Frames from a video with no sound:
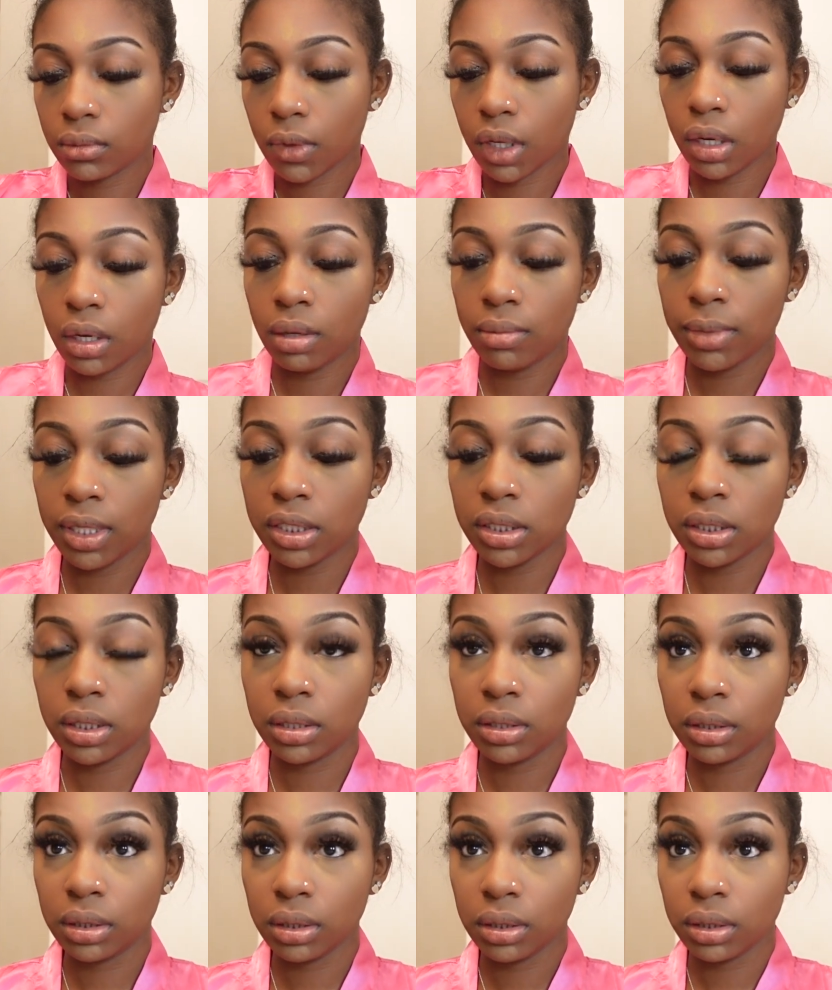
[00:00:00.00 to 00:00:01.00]
And I'm about
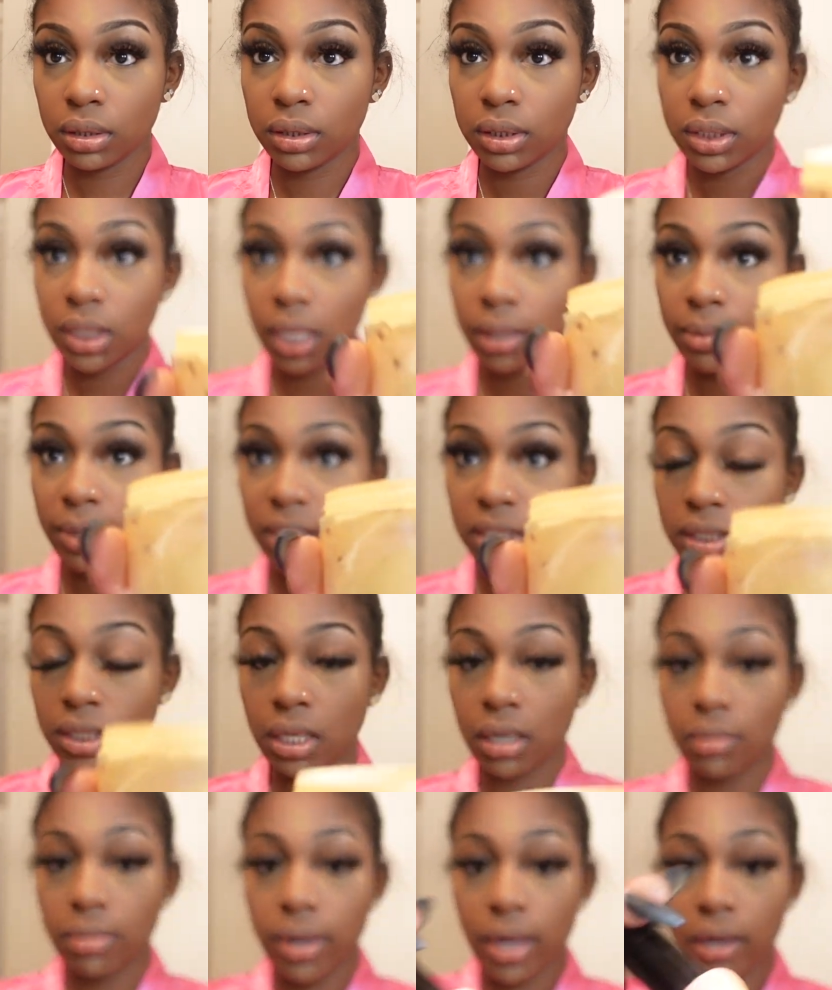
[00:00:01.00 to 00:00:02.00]
to take my
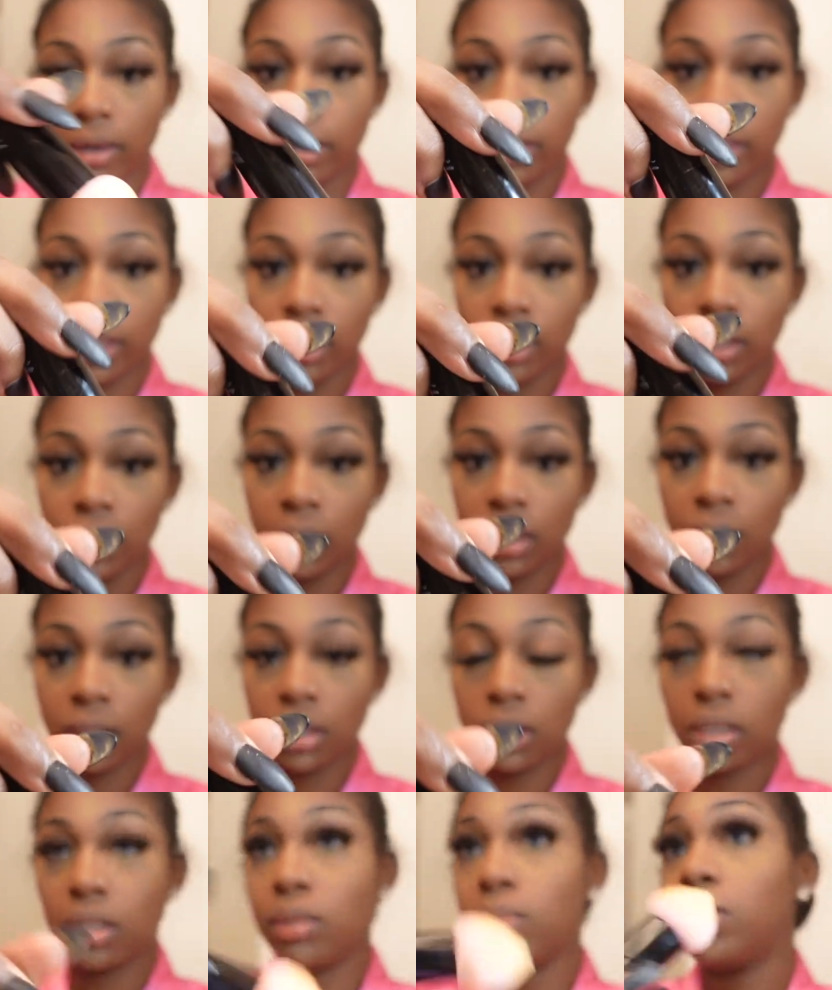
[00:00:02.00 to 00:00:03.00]
setting powder,
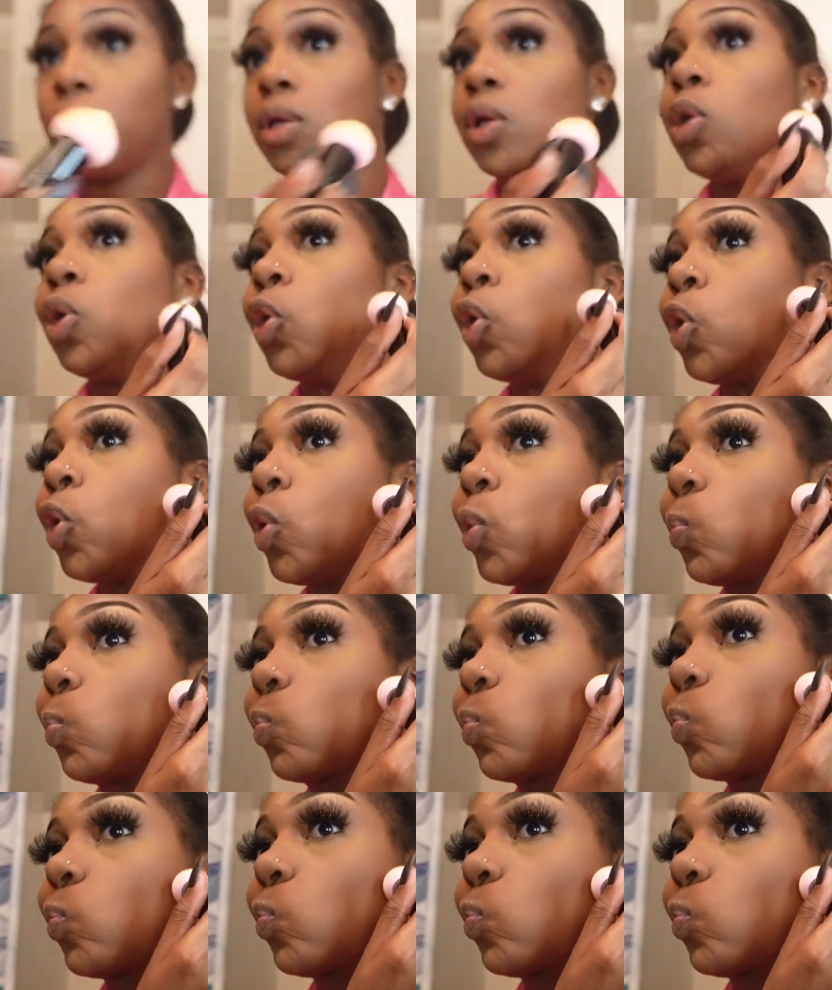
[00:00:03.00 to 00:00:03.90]
dip it in there,